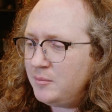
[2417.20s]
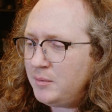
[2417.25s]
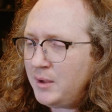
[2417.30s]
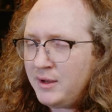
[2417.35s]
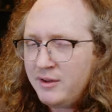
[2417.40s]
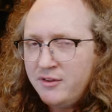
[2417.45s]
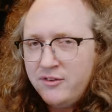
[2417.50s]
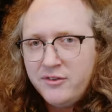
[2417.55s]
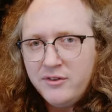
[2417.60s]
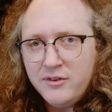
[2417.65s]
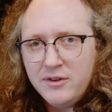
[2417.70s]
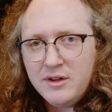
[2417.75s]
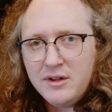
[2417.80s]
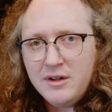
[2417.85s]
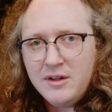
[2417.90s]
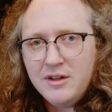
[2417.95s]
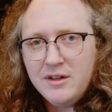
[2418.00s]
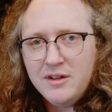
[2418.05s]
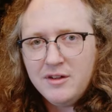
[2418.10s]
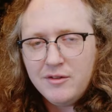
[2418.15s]

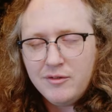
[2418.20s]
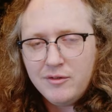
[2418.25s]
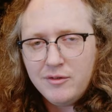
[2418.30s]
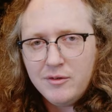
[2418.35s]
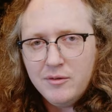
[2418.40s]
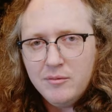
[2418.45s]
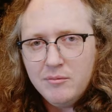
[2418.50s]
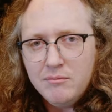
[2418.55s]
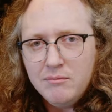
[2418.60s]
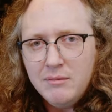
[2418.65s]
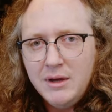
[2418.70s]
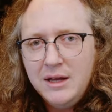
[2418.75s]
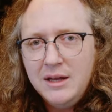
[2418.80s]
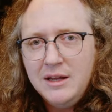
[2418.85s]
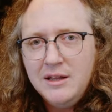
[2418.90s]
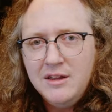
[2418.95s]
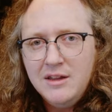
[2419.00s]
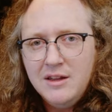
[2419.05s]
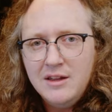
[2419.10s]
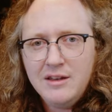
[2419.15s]
Panasonic have
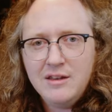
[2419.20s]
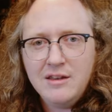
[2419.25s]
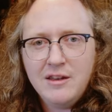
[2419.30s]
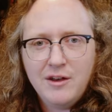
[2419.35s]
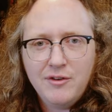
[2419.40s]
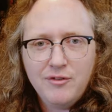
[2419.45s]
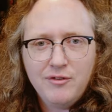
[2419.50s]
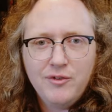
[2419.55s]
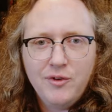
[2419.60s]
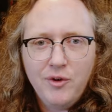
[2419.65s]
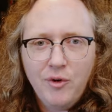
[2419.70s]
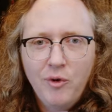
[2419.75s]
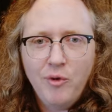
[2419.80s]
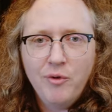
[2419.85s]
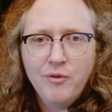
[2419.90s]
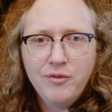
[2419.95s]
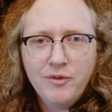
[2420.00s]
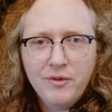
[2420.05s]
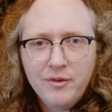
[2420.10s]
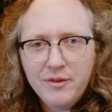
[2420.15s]
made enough
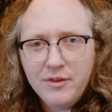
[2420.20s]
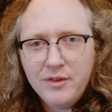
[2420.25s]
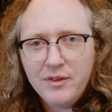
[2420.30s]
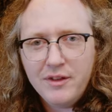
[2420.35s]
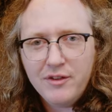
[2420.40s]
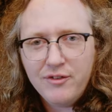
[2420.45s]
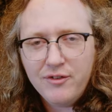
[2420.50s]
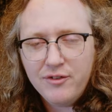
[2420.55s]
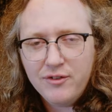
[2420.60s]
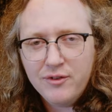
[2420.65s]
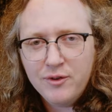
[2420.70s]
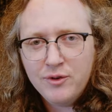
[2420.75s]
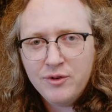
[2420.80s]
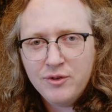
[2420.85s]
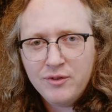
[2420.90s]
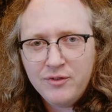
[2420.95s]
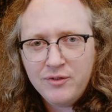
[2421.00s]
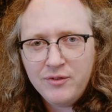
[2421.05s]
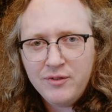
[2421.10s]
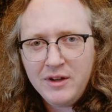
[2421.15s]
of this
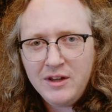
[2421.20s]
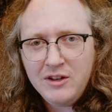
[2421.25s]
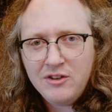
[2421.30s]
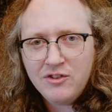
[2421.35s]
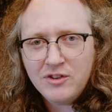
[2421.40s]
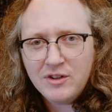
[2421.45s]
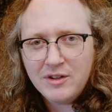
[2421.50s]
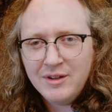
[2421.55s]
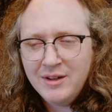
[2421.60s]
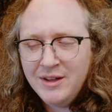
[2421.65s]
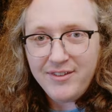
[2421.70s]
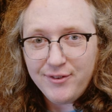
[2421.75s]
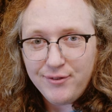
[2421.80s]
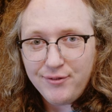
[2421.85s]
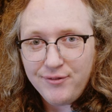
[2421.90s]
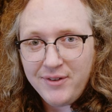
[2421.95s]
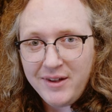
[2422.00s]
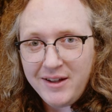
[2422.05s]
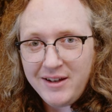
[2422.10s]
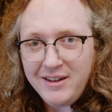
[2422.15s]
sort of feature. It's
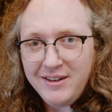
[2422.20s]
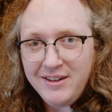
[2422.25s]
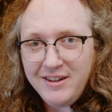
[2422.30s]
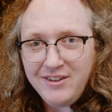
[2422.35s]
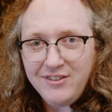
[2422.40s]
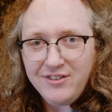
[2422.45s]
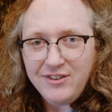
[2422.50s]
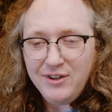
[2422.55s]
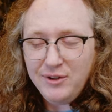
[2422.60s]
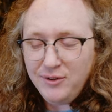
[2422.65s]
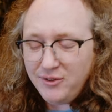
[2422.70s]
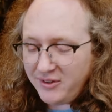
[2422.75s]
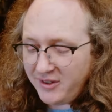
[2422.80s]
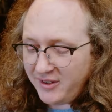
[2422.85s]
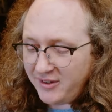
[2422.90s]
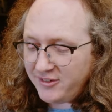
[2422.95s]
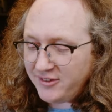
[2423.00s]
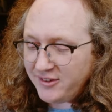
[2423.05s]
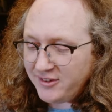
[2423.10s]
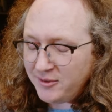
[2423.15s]
a fairly niche use
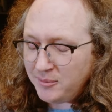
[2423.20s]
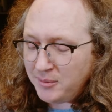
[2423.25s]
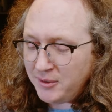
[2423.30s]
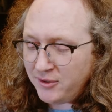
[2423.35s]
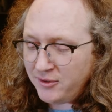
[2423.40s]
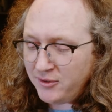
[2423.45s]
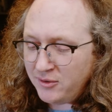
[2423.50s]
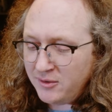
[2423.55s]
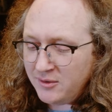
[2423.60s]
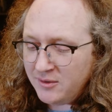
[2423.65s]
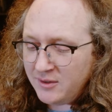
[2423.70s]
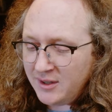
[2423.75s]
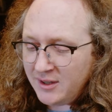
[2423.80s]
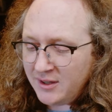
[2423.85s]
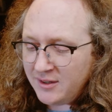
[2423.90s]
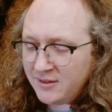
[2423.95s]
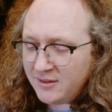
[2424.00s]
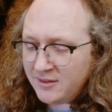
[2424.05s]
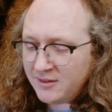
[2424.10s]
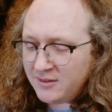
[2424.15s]
case, I suppose,
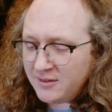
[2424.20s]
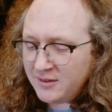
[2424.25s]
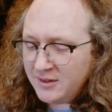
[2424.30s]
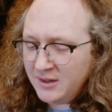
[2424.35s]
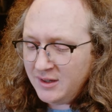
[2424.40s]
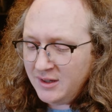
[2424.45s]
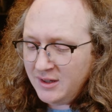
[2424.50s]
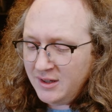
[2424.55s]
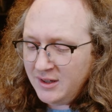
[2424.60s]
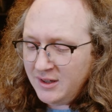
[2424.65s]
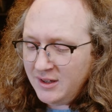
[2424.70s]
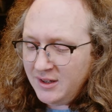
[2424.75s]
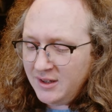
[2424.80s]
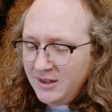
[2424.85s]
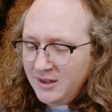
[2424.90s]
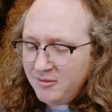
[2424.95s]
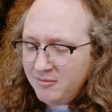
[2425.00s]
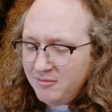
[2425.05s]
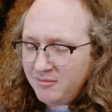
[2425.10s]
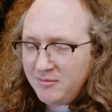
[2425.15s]
and
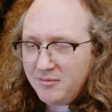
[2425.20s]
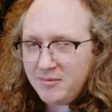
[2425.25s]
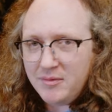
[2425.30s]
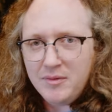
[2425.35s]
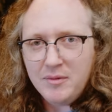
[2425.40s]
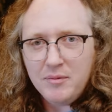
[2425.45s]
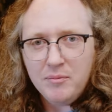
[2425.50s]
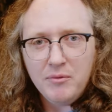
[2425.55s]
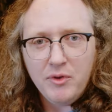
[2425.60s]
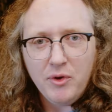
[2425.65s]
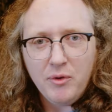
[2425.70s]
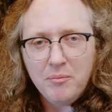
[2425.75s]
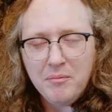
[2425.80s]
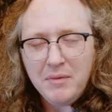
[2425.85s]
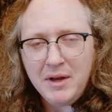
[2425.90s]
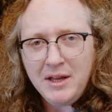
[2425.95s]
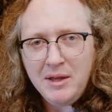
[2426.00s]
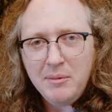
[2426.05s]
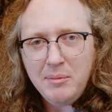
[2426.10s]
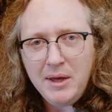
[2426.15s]
not
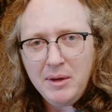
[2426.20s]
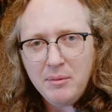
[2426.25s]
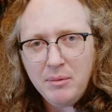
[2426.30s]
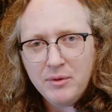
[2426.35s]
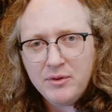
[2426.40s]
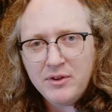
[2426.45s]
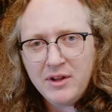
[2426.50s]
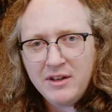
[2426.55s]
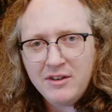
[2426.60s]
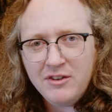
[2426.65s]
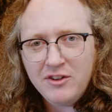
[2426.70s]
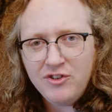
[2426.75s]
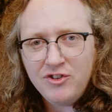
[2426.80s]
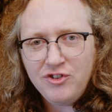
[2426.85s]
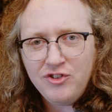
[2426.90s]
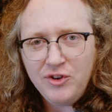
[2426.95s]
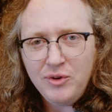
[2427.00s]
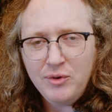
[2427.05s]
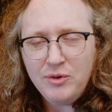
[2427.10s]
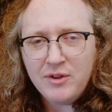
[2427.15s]
many people tend to
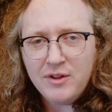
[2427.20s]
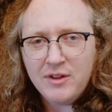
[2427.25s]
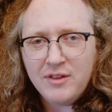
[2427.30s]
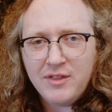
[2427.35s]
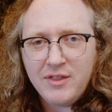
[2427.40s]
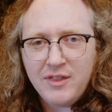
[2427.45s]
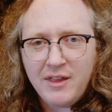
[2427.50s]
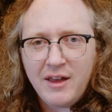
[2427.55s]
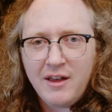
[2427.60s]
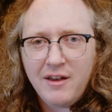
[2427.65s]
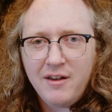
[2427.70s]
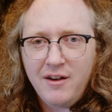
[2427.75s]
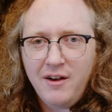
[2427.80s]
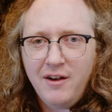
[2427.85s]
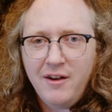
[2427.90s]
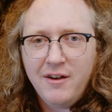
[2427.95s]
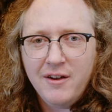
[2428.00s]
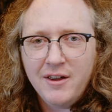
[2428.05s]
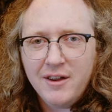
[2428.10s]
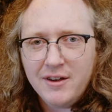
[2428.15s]
shoot at that
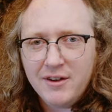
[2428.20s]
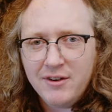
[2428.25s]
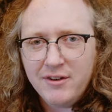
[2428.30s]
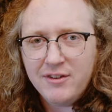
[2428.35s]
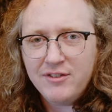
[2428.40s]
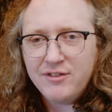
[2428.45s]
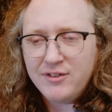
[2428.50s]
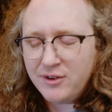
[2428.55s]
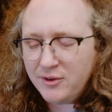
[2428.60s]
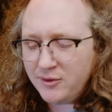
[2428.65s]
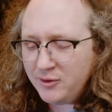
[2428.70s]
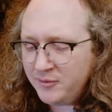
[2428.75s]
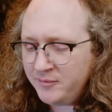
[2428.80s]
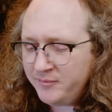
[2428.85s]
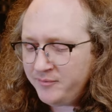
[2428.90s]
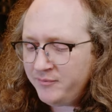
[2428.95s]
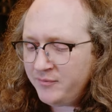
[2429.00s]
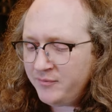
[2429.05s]
high an I S O